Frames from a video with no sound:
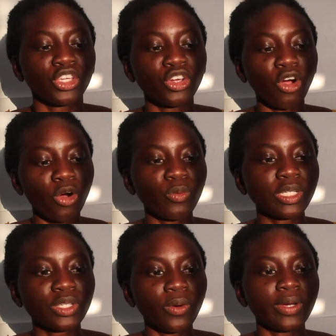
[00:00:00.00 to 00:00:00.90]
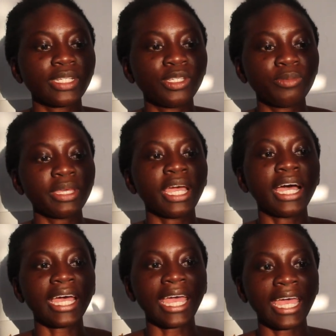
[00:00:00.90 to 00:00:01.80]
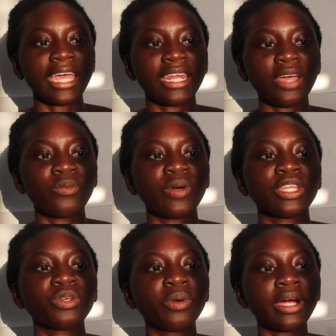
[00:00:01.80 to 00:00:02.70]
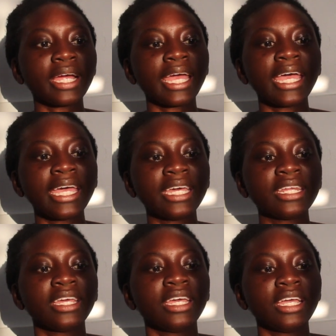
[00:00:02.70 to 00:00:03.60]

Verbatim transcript: you're always going to be ahead. And when you are ahead,